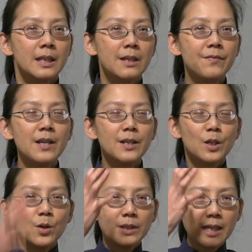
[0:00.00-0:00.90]
Even
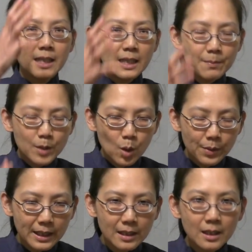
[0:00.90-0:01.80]
though they keep
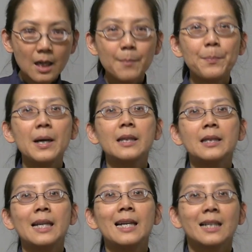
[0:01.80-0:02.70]
going,
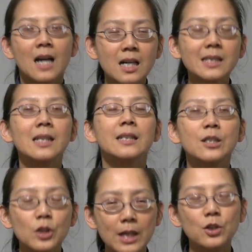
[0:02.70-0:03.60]
but they're constantly
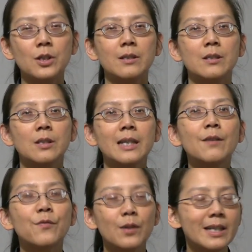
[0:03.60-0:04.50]
changing.
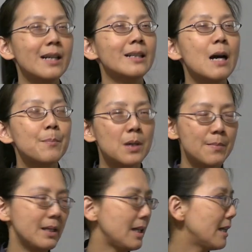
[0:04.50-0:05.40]
Therefore, they're not
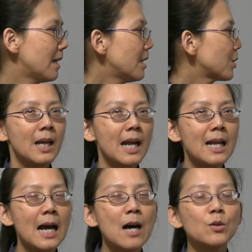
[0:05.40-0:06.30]
permanent.
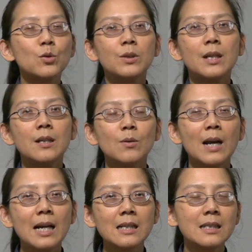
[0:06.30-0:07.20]
And how do they
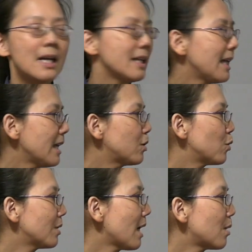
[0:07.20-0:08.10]
arise? They do
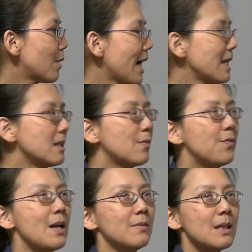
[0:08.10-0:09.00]
not arise
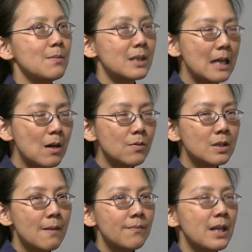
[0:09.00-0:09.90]
from themselves.
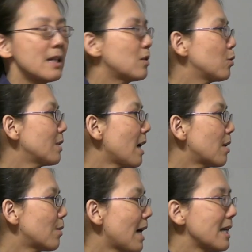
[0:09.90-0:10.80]
They do
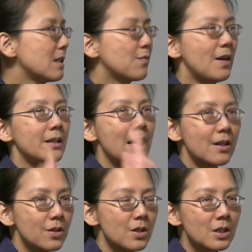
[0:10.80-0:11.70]
not rise from
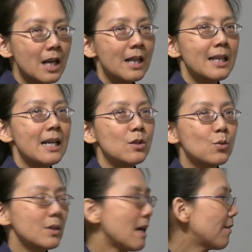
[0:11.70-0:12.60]
others. They
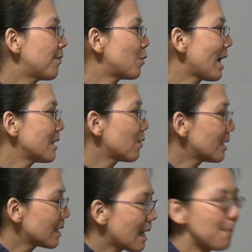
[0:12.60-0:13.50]
do not rise from
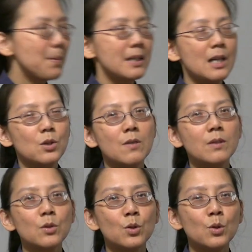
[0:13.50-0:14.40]
the combination of
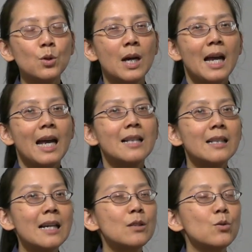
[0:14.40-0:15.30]
the two. And
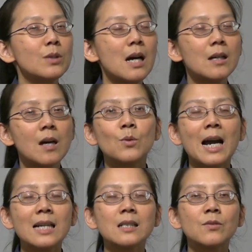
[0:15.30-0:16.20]
they do not
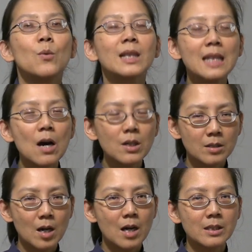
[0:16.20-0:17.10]
rise
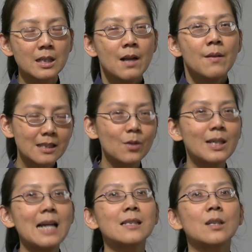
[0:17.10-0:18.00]
without a cause. So
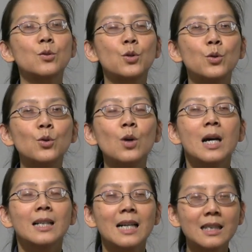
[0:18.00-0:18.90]
that's the true
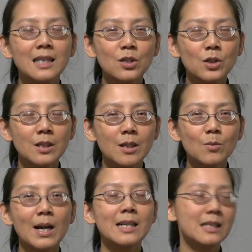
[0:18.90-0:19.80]
condition
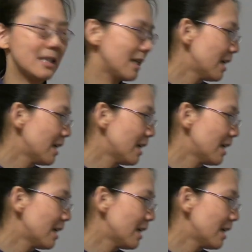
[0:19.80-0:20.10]
arising.